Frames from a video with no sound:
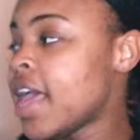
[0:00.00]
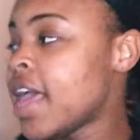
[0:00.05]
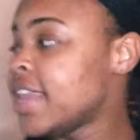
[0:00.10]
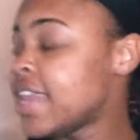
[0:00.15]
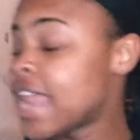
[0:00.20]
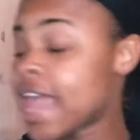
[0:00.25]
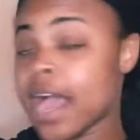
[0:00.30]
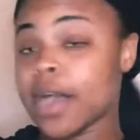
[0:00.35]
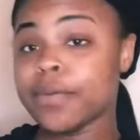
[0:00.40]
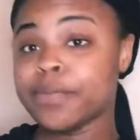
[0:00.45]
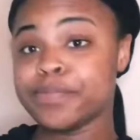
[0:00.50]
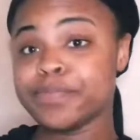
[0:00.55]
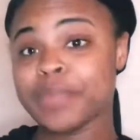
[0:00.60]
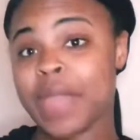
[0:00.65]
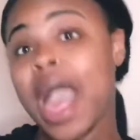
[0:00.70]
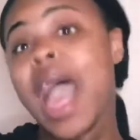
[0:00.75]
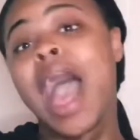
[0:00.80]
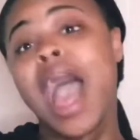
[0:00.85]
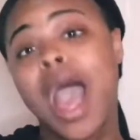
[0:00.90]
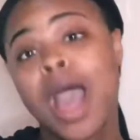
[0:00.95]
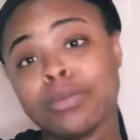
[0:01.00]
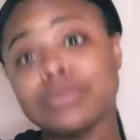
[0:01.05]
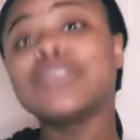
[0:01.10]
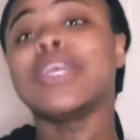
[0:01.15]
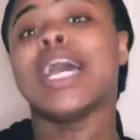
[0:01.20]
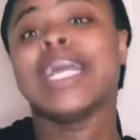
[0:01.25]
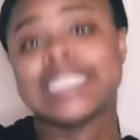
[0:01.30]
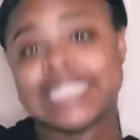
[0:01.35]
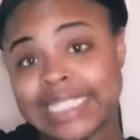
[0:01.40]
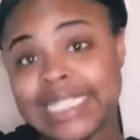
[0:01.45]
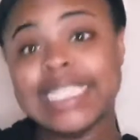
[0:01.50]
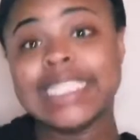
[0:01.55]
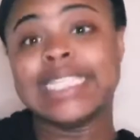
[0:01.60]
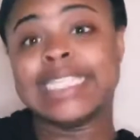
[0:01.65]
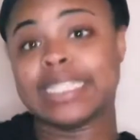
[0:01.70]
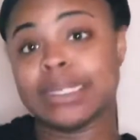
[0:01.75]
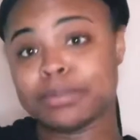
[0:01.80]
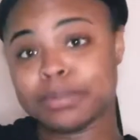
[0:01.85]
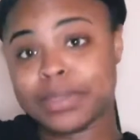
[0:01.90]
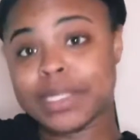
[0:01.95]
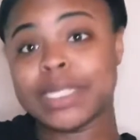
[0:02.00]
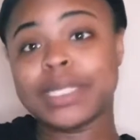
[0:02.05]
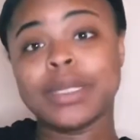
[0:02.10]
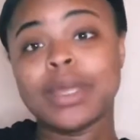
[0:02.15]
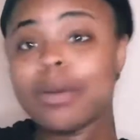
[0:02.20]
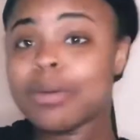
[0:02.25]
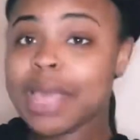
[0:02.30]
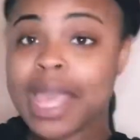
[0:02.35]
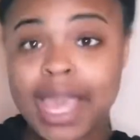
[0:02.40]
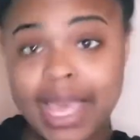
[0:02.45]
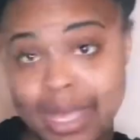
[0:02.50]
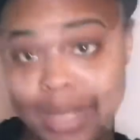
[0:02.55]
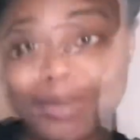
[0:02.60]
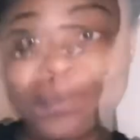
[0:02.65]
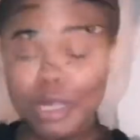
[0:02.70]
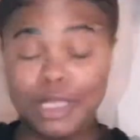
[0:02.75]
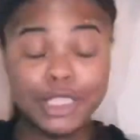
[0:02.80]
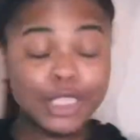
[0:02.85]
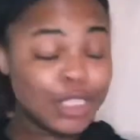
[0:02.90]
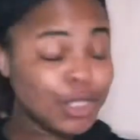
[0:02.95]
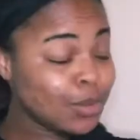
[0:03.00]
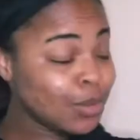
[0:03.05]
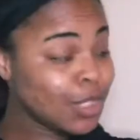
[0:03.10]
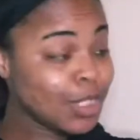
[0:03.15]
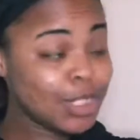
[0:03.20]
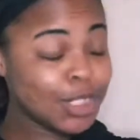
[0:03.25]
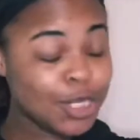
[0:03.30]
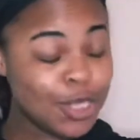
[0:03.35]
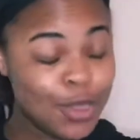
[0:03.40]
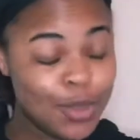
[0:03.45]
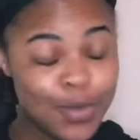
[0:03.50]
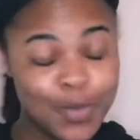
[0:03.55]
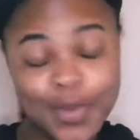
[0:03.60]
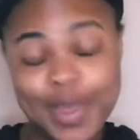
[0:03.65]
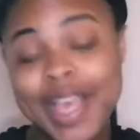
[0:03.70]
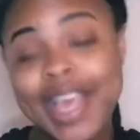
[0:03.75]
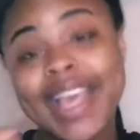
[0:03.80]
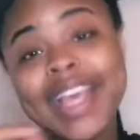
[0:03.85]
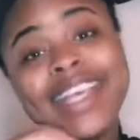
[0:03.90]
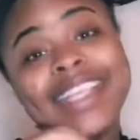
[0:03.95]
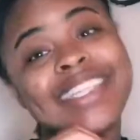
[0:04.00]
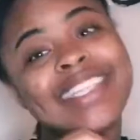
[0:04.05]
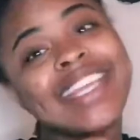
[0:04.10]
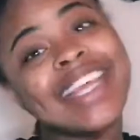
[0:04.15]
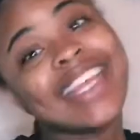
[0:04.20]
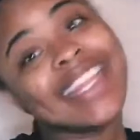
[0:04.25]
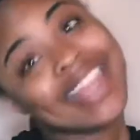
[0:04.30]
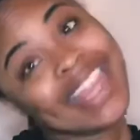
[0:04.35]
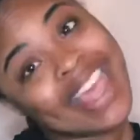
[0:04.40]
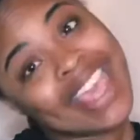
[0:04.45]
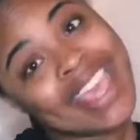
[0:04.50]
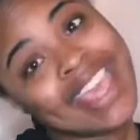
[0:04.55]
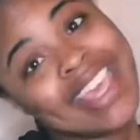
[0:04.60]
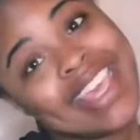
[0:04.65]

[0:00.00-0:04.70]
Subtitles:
Now, I'm trying to see something. Okay. What I want you to do is like,